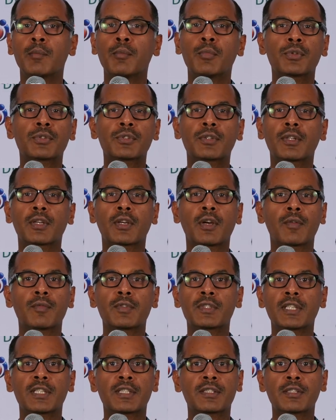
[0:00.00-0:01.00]
most of the
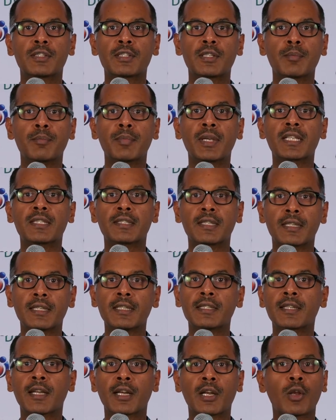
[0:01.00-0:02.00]
conversations in big
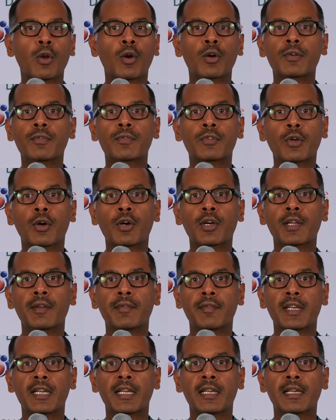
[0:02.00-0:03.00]
cities are a lot of talk
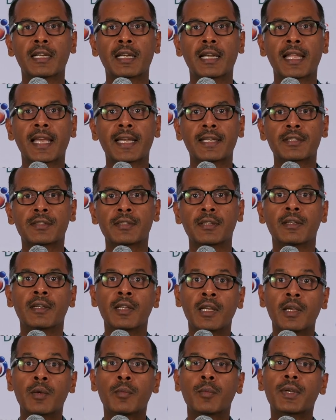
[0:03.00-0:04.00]
and very little action
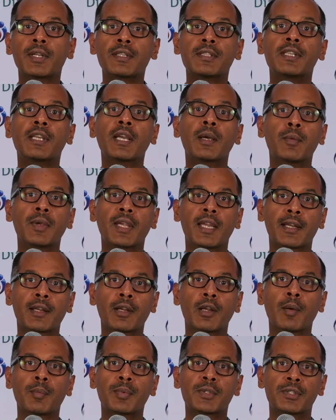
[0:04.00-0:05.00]
Whereas here we get
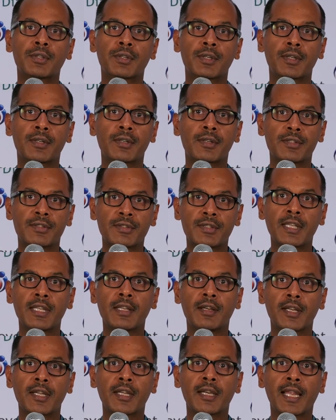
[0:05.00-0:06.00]
an opportunity to
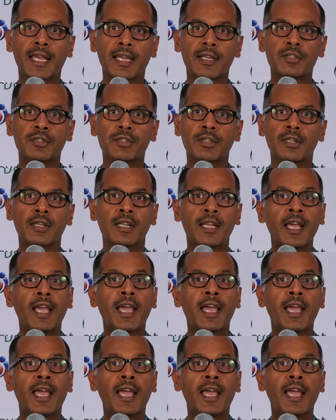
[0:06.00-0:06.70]
see real action.